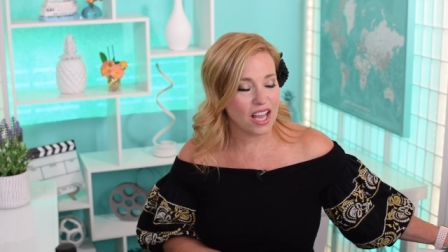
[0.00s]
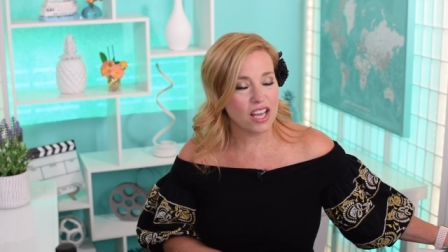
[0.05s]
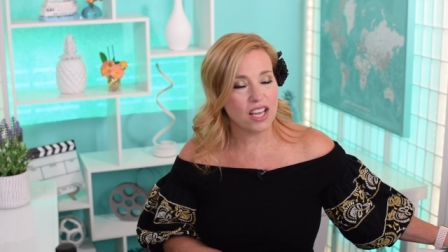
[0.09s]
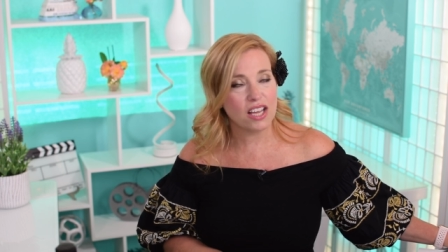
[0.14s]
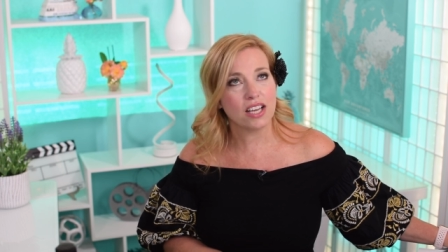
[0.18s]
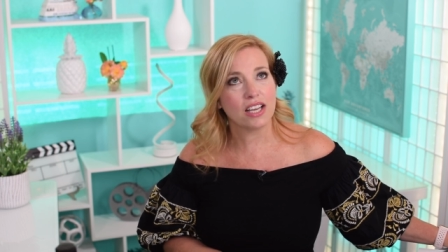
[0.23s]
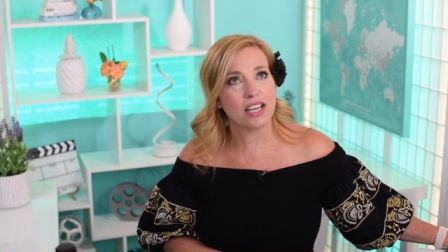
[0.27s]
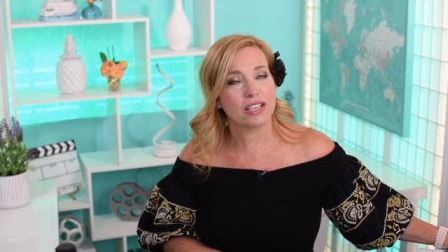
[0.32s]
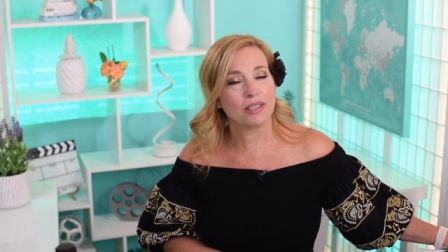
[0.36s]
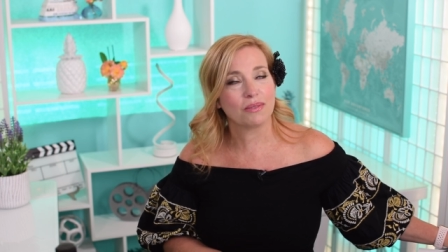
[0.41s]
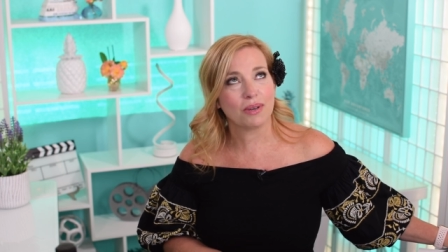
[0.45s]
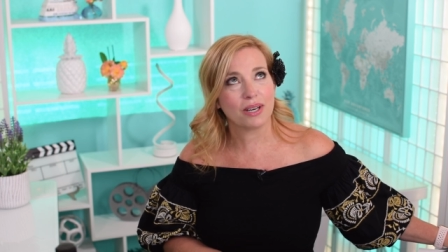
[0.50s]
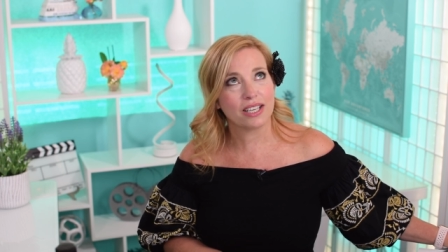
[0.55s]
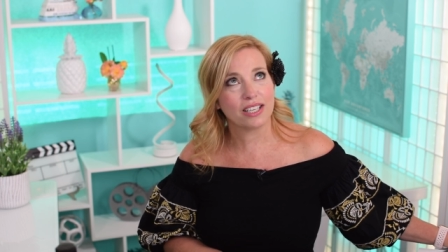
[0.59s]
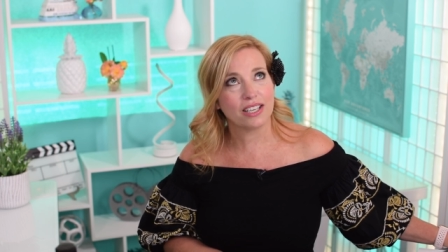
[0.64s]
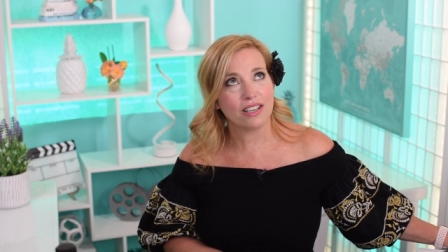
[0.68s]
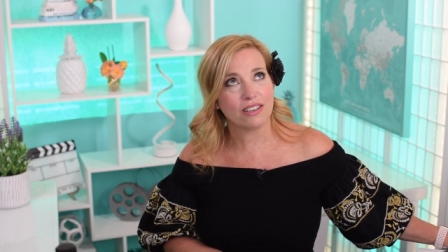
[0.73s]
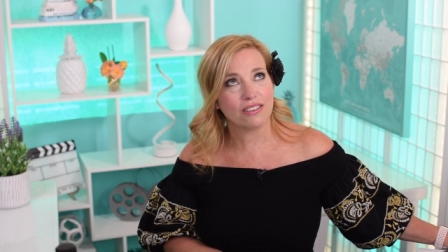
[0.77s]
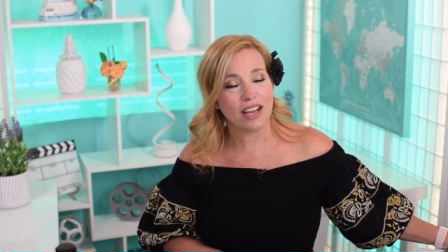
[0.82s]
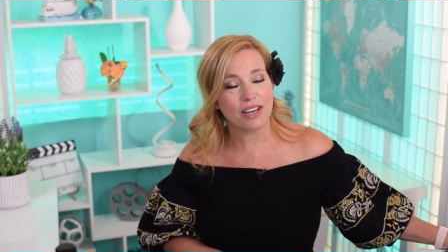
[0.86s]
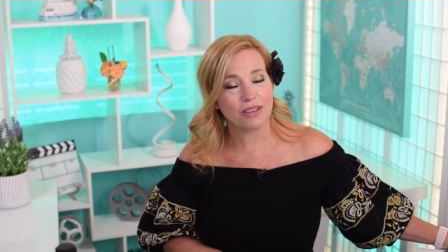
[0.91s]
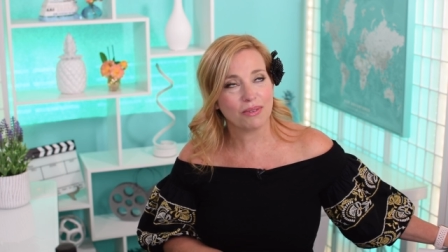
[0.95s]
oh, I don't want to
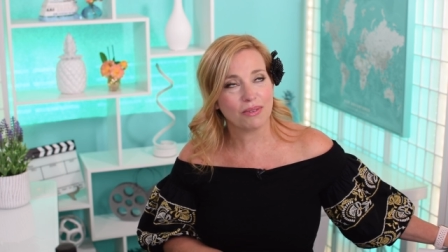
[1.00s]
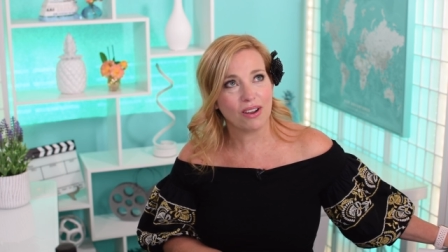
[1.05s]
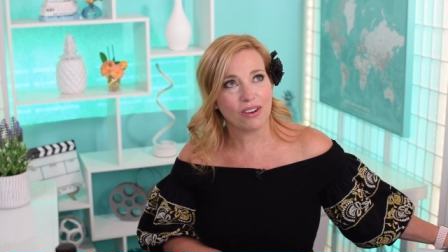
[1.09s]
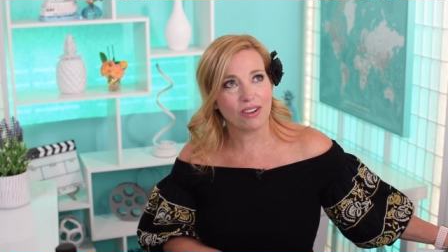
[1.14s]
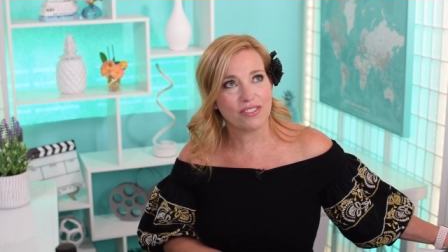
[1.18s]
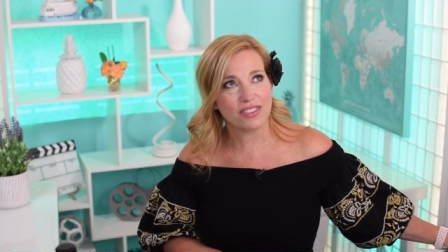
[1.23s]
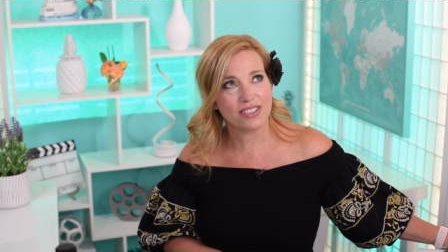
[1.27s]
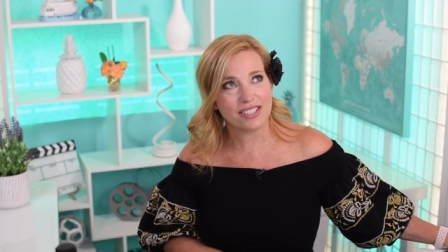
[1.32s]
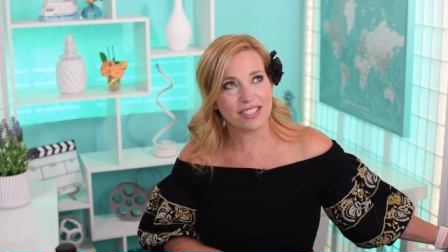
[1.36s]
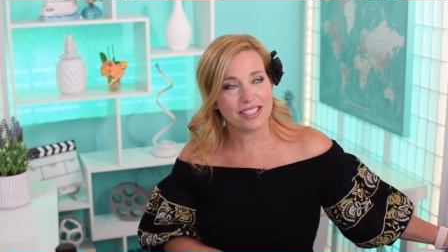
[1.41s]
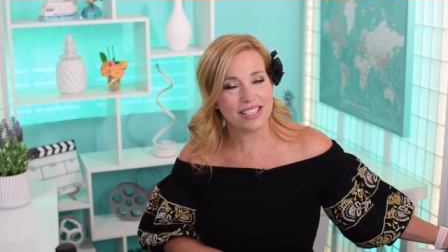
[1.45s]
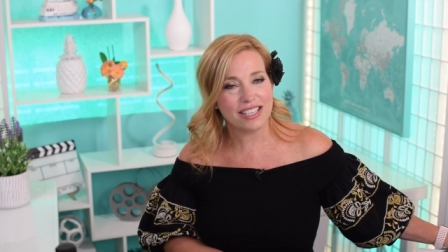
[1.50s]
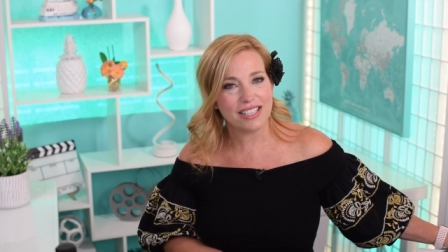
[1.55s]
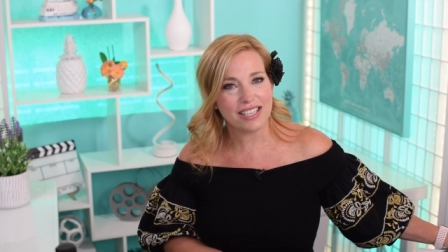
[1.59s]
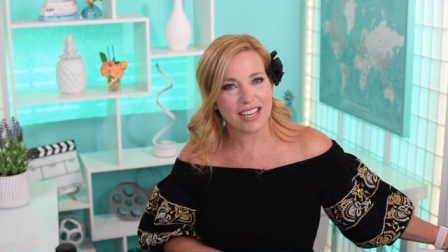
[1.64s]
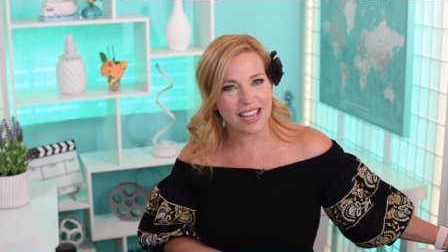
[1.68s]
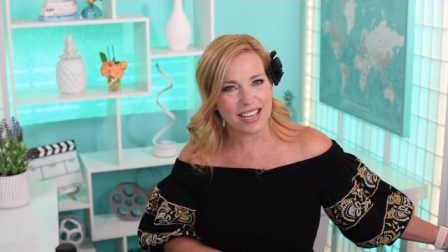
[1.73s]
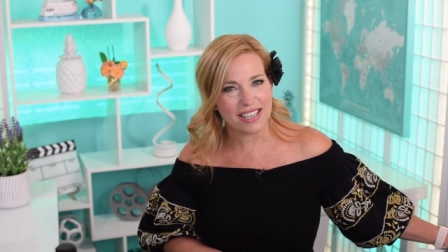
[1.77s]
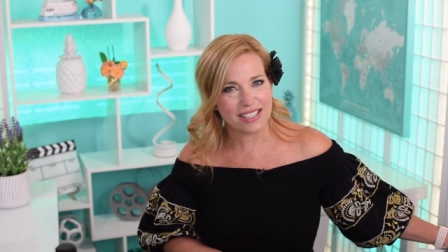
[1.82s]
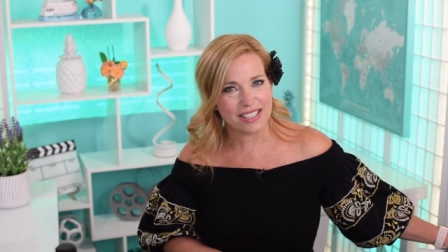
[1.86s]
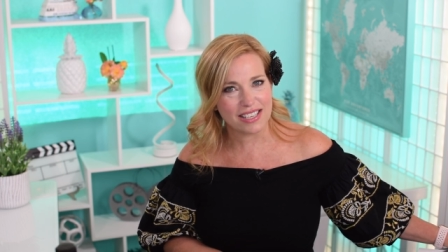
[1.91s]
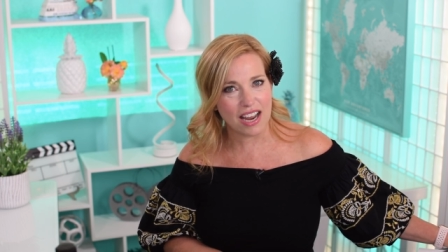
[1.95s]
go. I don't want all the sea
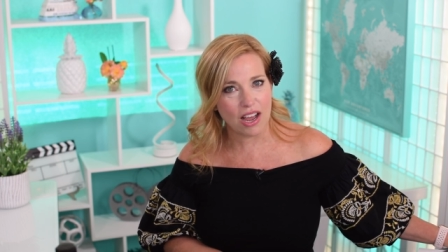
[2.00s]
days.